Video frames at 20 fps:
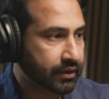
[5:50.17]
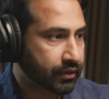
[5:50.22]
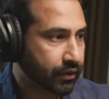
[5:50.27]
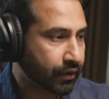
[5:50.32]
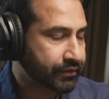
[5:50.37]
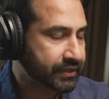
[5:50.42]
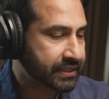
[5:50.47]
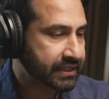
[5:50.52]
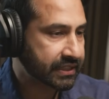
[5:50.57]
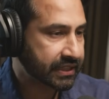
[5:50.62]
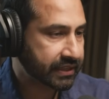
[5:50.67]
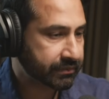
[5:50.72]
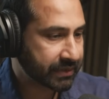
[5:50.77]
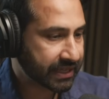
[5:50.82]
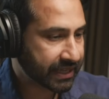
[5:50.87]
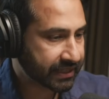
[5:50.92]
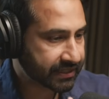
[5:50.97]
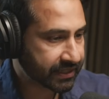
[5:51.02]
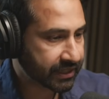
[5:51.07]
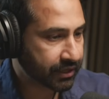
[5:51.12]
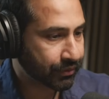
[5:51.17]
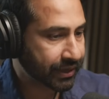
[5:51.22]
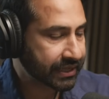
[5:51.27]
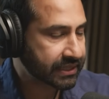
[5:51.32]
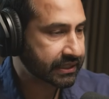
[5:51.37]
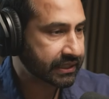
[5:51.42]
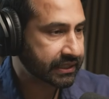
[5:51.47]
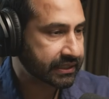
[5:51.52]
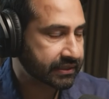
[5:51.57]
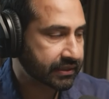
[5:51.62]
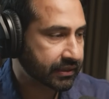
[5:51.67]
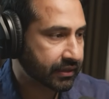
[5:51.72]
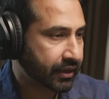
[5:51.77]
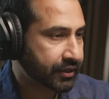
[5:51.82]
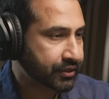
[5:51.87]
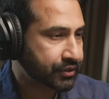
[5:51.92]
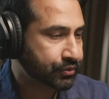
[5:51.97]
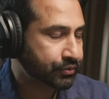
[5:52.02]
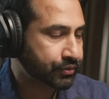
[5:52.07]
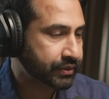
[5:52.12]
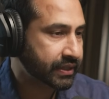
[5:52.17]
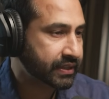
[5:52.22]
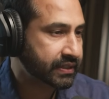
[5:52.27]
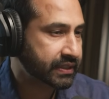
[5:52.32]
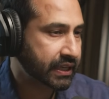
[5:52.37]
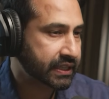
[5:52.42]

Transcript: Obviously, they've been accelerating it in the last 2 years